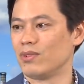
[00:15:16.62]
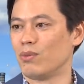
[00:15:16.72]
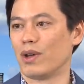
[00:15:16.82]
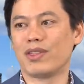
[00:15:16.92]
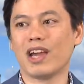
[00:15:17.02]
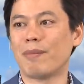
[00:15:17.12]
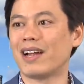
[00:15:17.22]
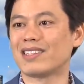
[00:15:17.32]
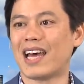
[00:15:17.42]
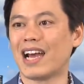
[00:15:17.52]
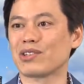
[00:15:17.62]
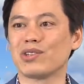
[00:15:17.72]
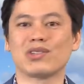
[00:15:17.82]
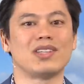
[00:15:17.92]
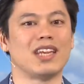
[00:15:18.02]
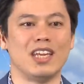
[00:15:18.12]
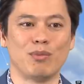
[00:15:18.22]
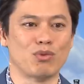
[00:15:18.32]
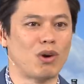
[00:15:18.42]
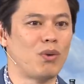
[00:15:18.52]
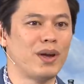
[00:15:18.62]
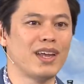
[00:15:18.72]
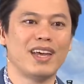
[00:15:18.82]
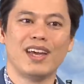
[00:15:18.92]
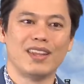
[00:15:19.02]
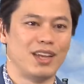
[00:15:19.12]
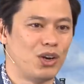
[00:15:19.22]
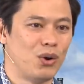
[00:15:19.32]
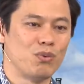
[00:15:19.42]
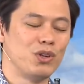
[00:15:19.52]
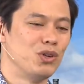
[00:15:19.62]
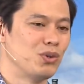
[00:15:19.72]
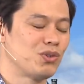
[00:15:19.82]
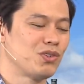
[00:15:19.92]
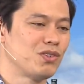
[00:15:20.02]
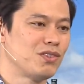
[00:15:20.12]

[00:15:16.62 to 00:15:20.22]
One thing about taxes, they keep growing, they don't reduce.